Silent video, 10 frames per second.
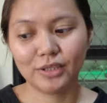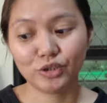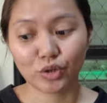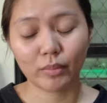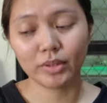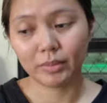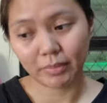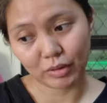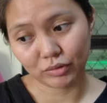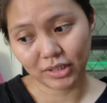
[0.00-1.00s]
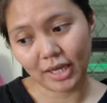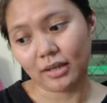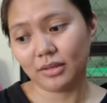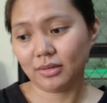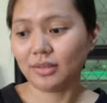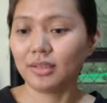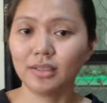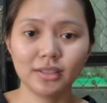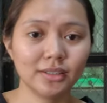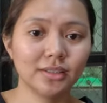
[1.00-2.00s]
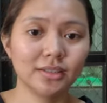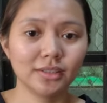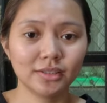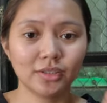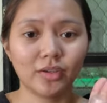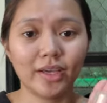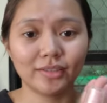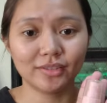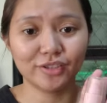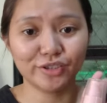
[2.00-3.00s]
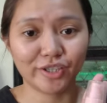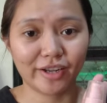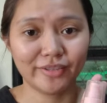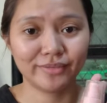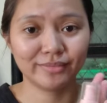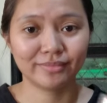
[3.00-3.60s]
strawberry pound cake. So, eto na siya.